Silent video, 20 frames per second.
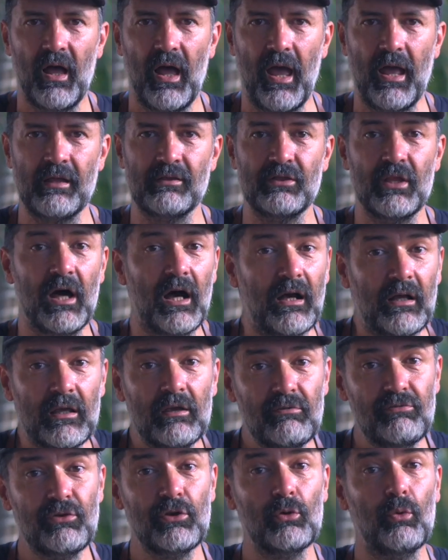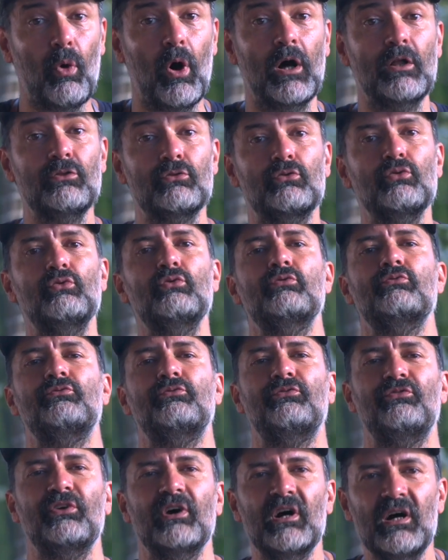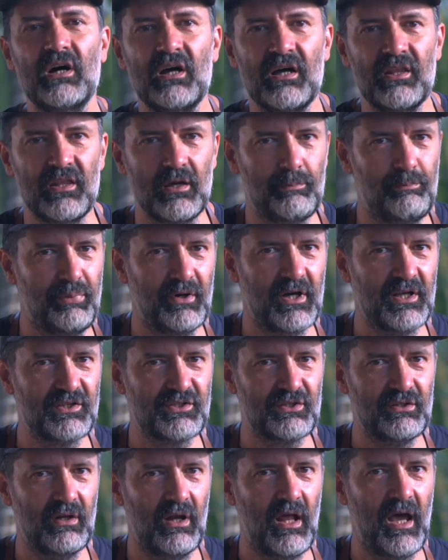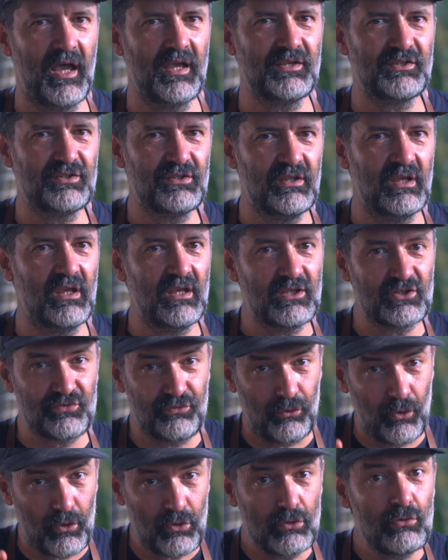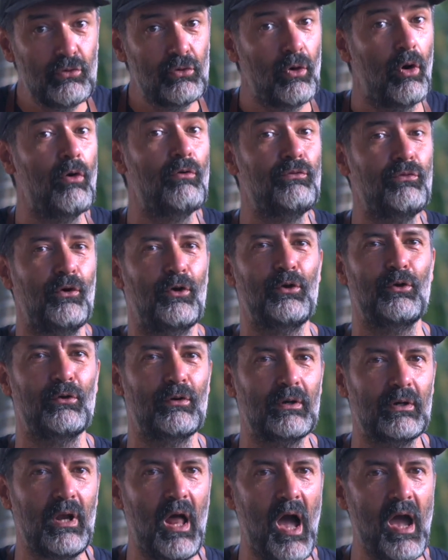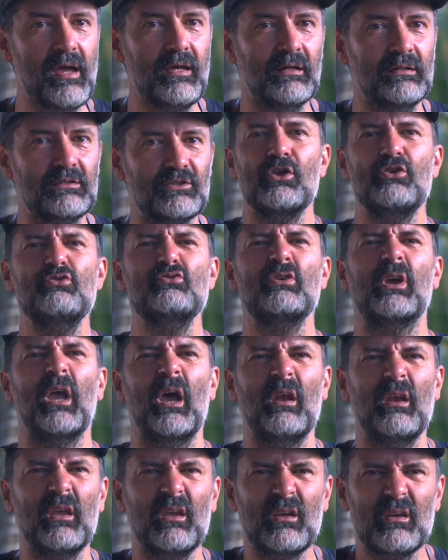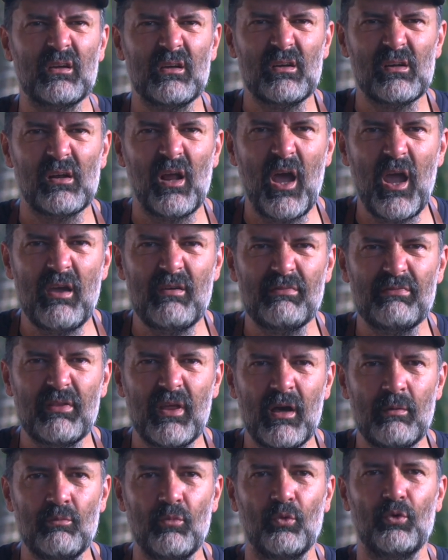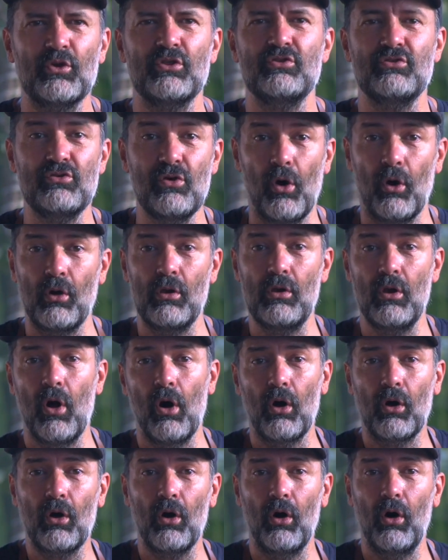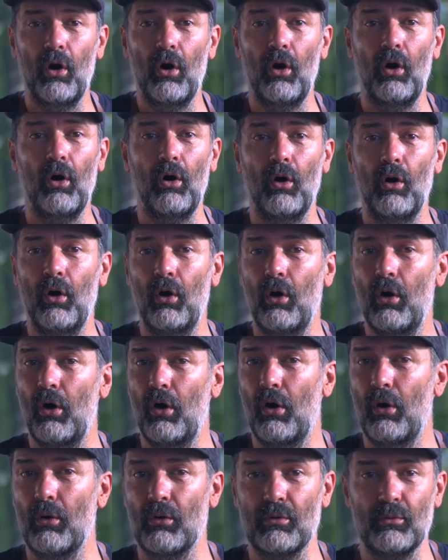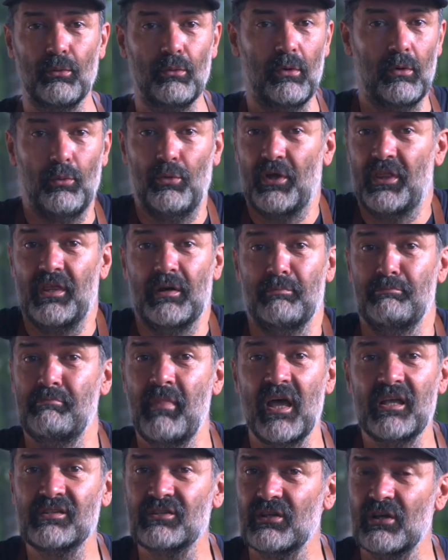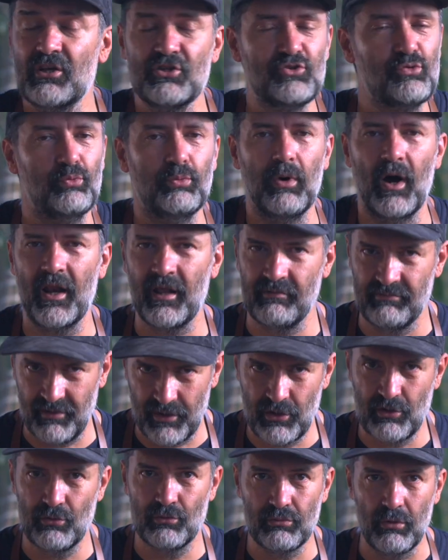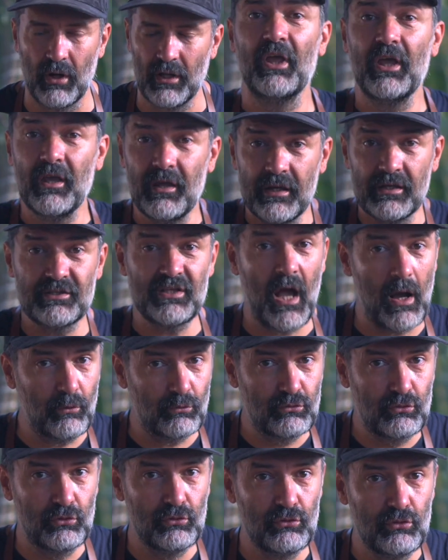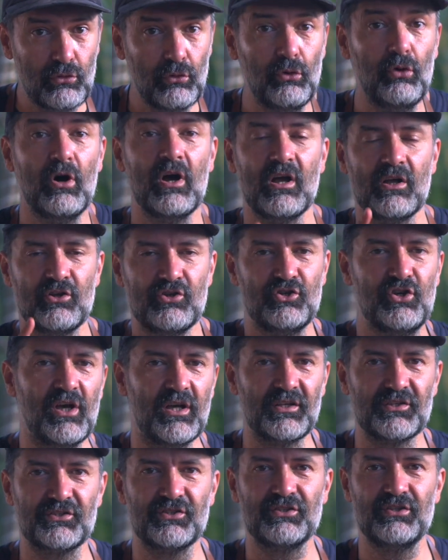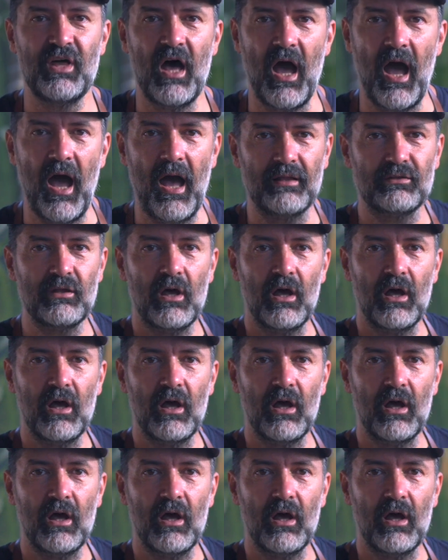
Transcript: And if you want to further personalize these for you or for your client, you can engrave them with your logo or with a message, whatever you want. Here is how to do just that